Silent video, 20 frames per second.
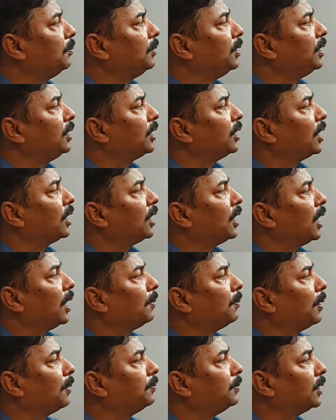meter
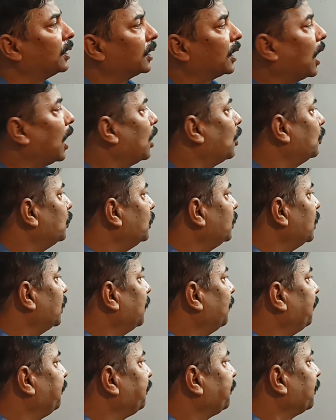above the ground
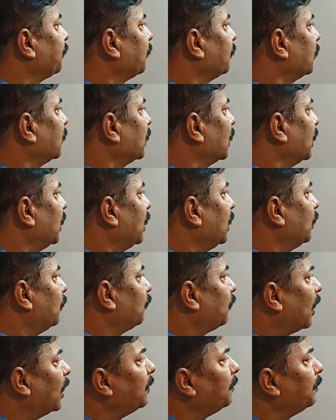
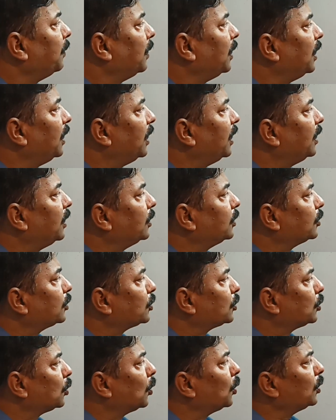in one building
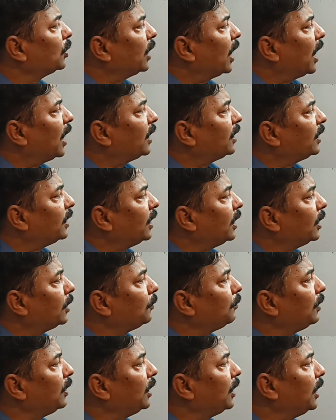so that it
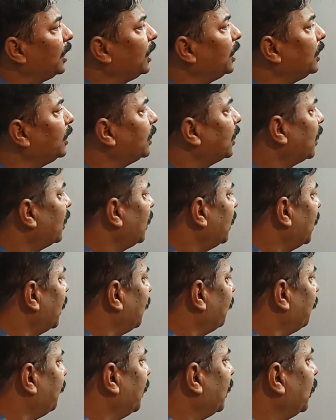will enter
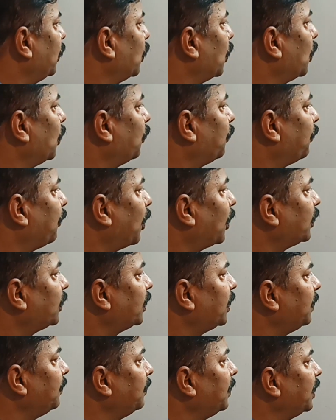a window
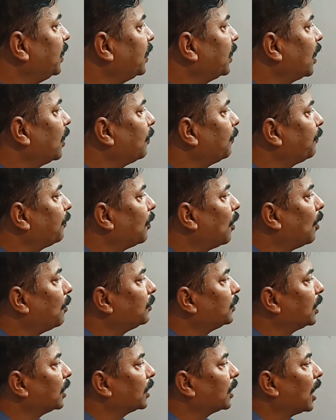40 meter
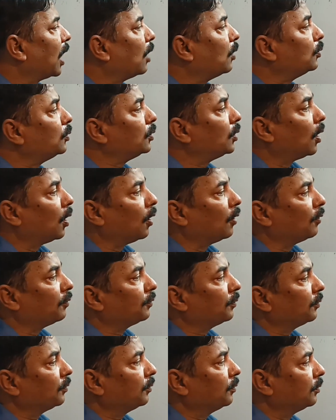from the ground off
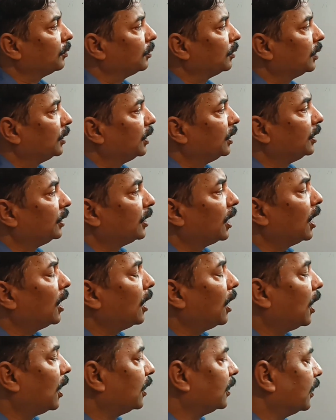in
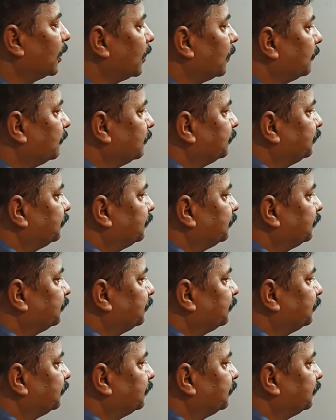the other?